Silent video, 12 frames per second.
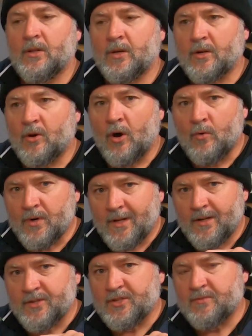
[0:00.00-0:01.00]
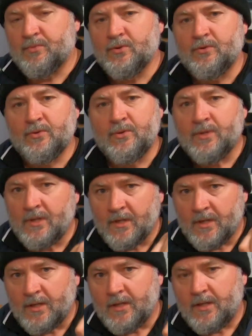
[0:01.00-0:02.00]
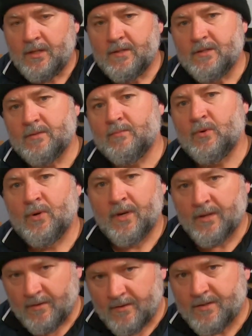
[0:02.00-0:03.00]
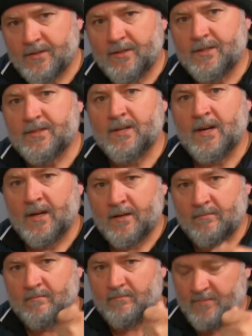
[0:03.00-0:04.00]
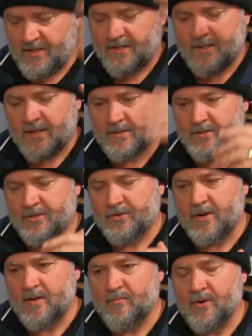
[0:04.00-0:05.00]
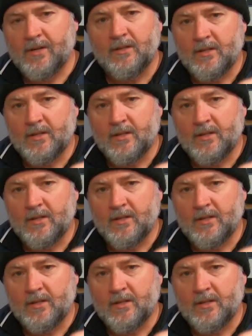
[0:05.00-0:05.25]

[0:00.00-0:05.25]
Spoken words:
like I would get a spoon into my CSR's an Australian brand,